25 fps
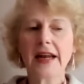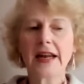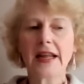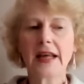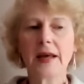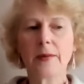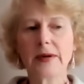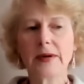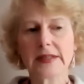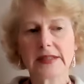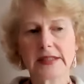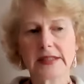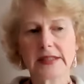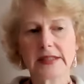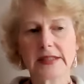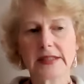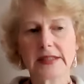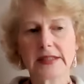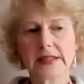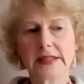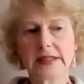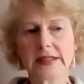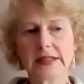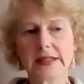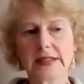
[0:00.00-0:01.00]
Then he
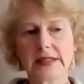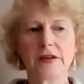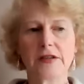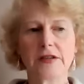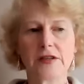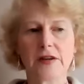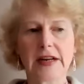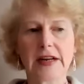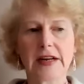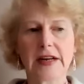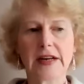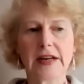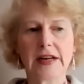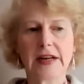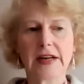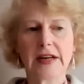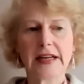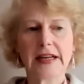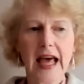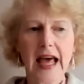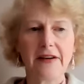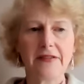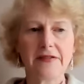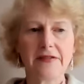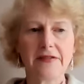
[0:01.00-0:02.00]
will say to those
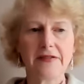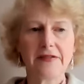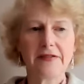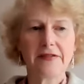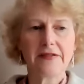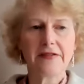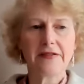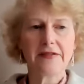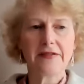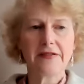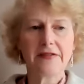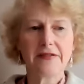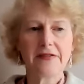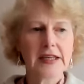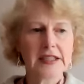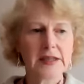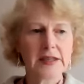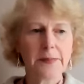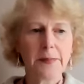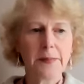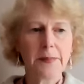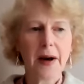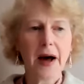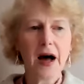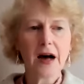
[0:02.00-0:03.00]
on his left,
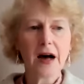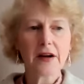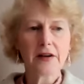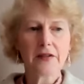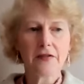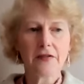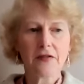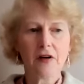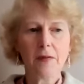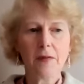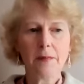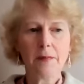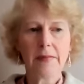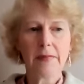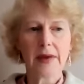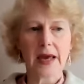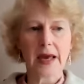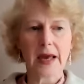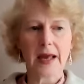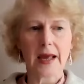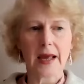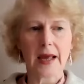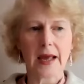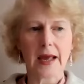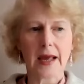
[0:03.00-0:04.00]
Depart
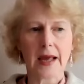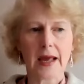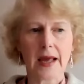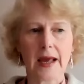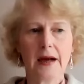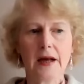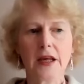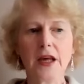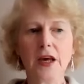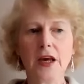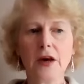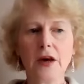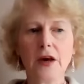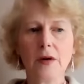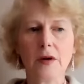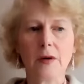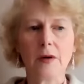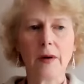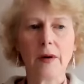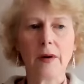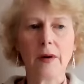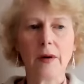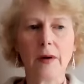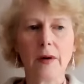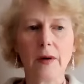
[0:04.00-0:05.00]
from me,
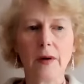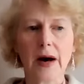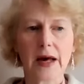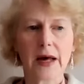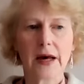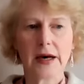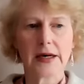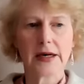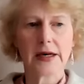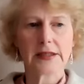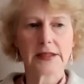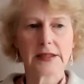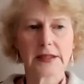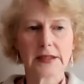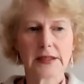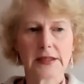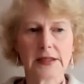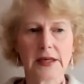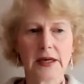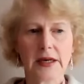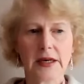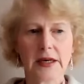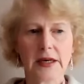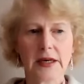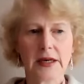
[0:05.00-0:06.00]
you who are
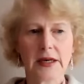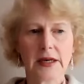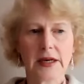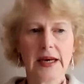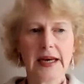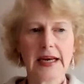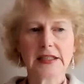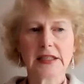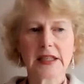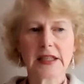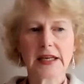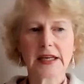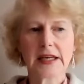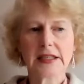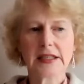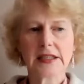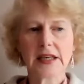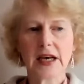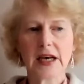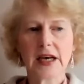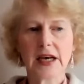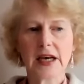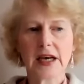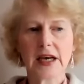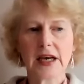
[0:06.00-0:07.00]
cursed,
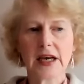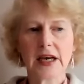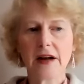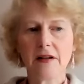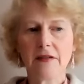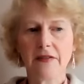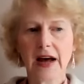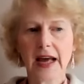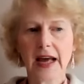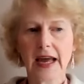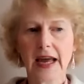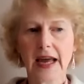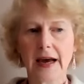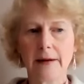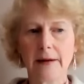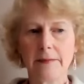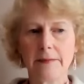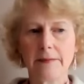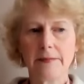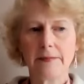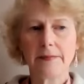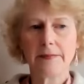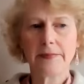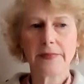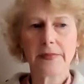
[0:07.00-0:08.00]
into the eternal
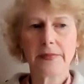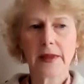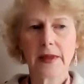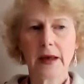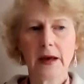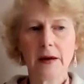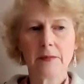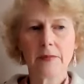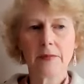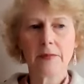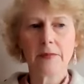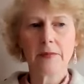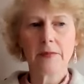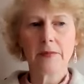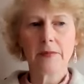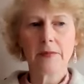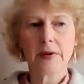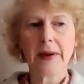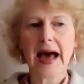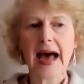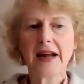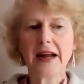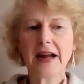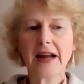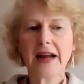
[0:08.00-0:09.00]
fire,
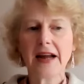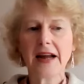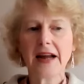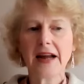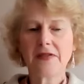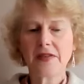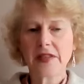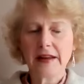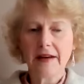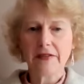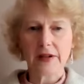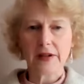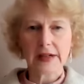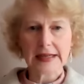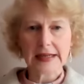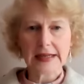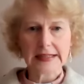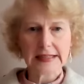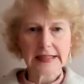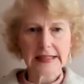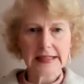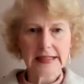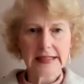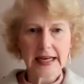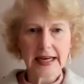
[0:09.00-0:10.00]
prepared for the
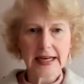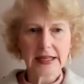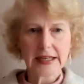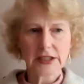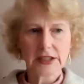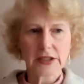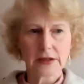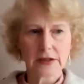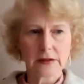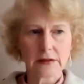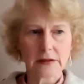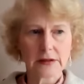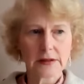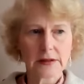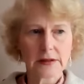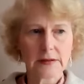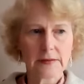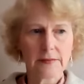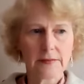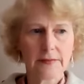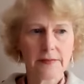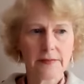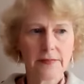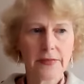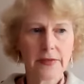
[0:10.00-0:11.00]
devil and his
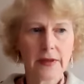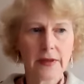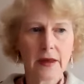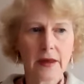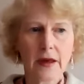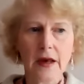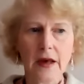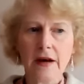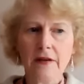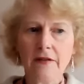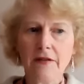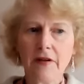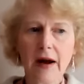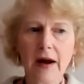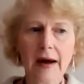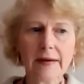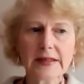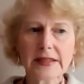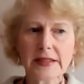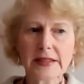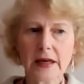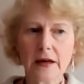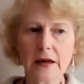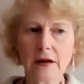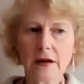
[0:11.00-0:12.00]
angels
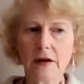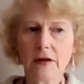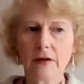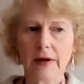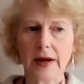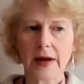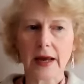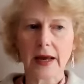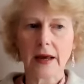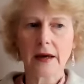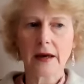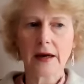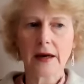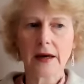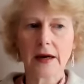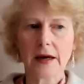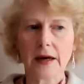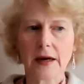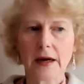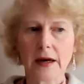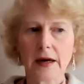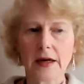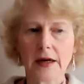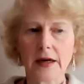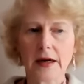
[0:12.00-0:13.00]
for I was
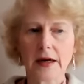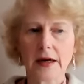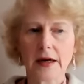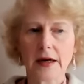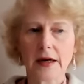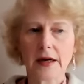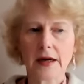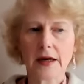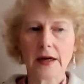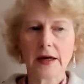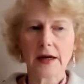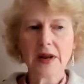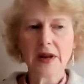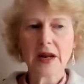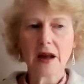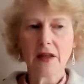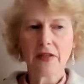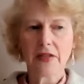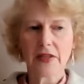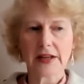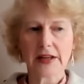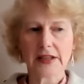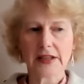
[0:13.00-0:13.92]
hungry, and you gave me